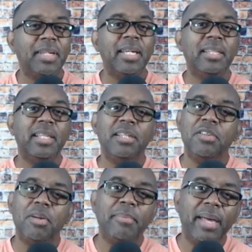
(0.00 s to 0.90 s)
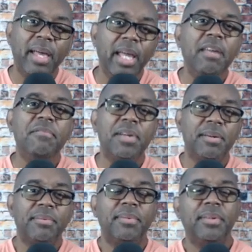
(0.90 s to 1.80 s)
that your behavior
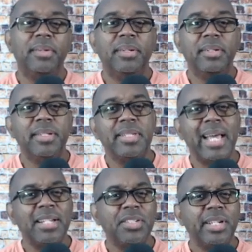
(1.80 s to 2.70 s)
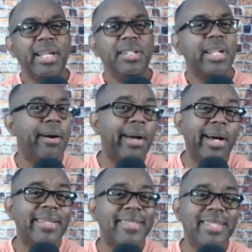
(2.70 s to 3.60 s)
does not change how
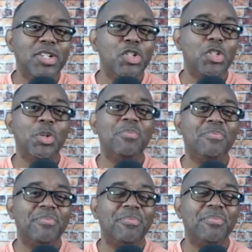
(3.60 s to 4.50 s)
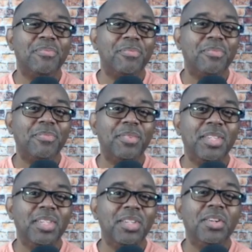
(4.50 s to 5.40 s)
God sees you.
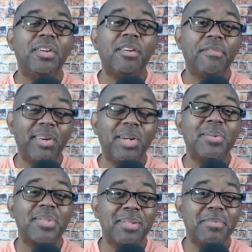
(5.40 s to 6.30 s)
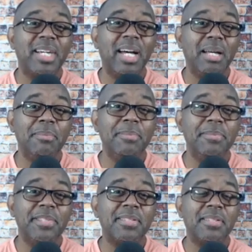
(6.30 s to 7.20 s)
You're going to fall
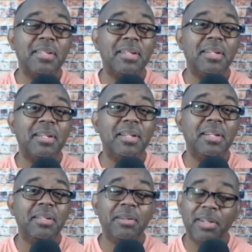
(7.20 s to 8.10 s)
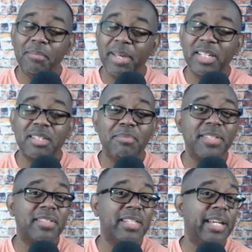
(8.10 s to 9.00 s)
sometimes. You're going to make some
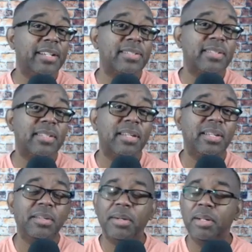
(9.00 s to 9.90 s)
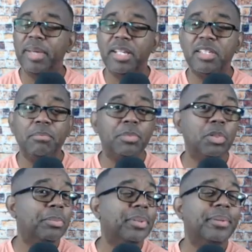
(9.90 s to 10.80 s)
mistakes. You're going to make some
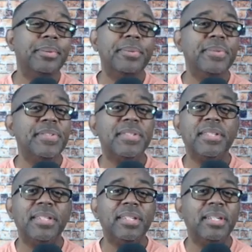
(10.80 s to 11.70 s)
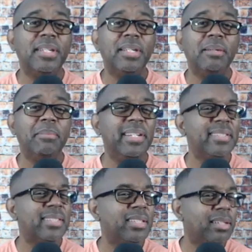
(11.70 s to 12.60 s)
boo-boos, but he
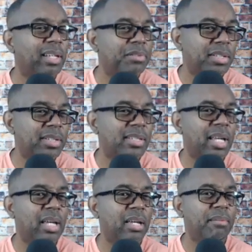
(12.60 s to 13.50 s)
still loves you the same.